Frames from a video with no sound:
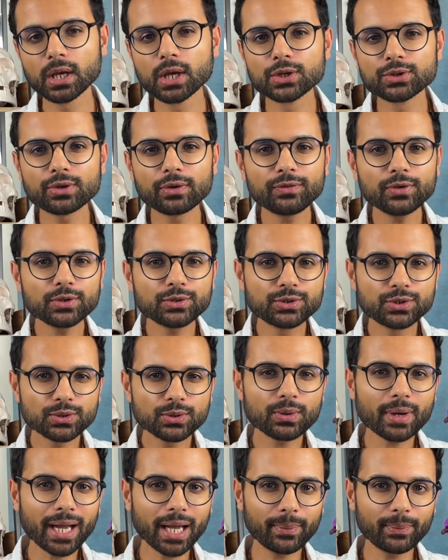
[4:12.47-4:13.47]
So if you
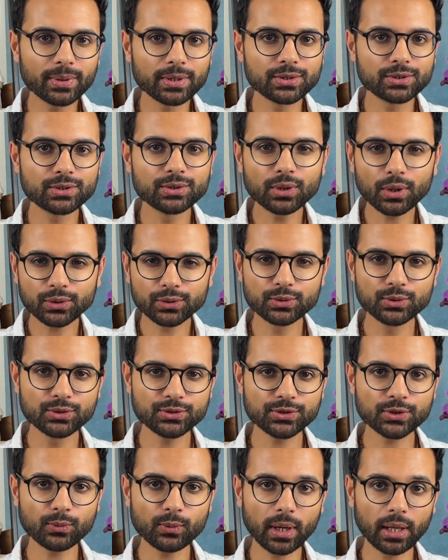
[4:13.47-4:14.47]
do happen to not do
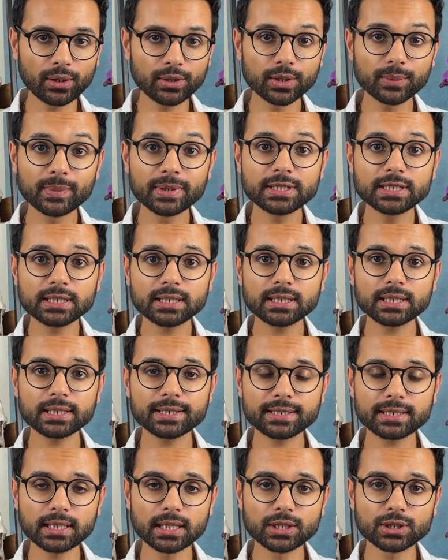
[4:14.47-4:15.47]
so well on a particular
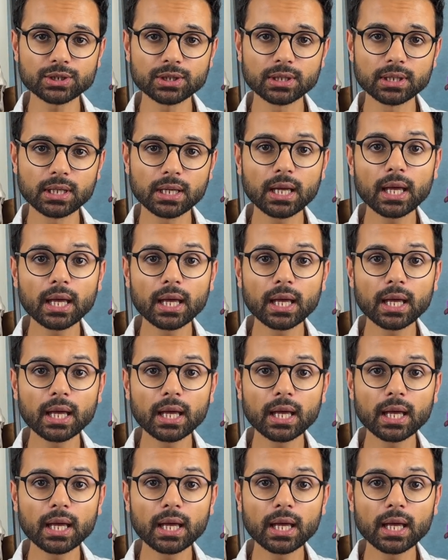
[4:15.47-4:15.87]
station,